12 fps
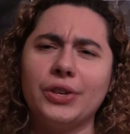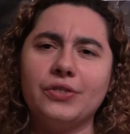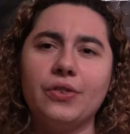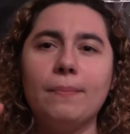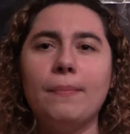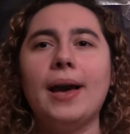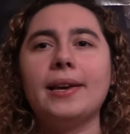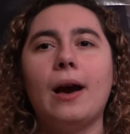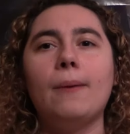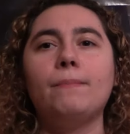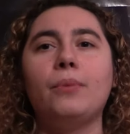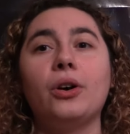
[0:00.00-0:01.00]
links for my
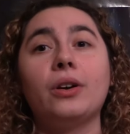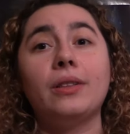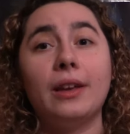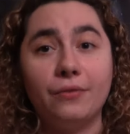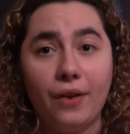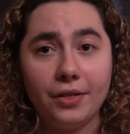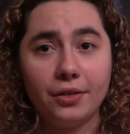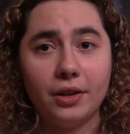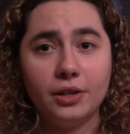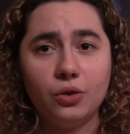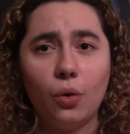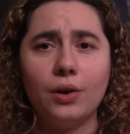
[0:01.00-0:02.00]
comic book, Like Father,
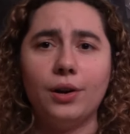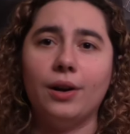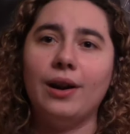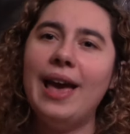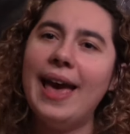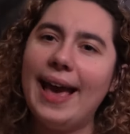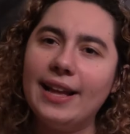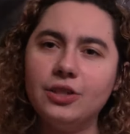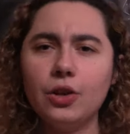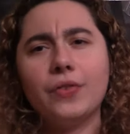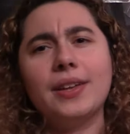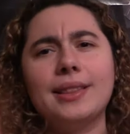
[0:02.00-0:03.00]
Like Daughter. And
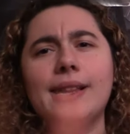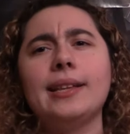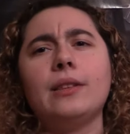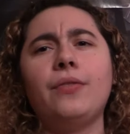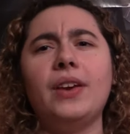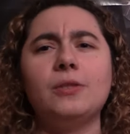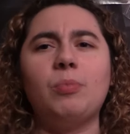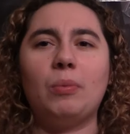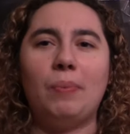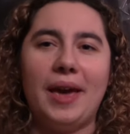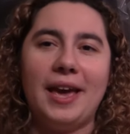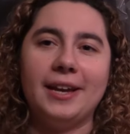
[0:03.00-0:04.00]
don't forget to like the
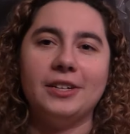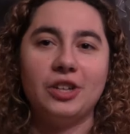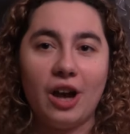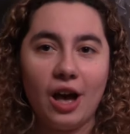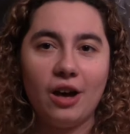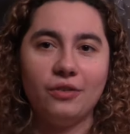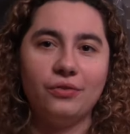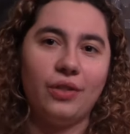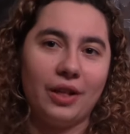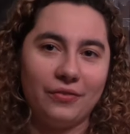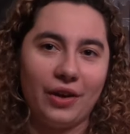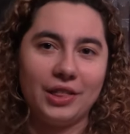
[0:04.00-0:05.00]
Facebook page of
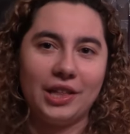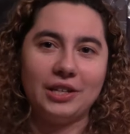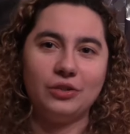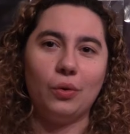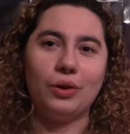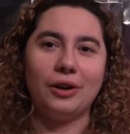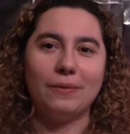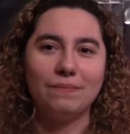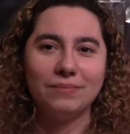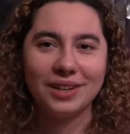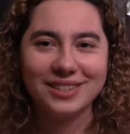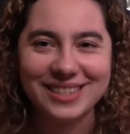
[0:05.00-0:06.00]
Like Father, Like Daughter.
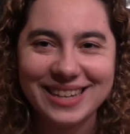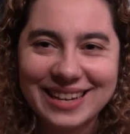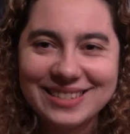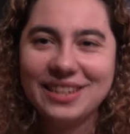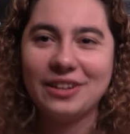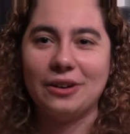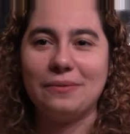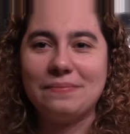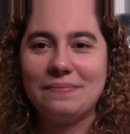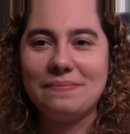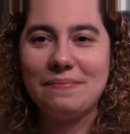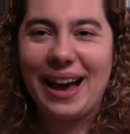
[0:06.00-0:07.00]
I'll see you guys later.
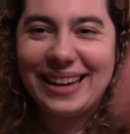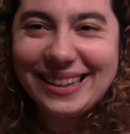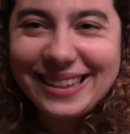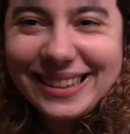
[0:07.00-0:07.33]
Bye.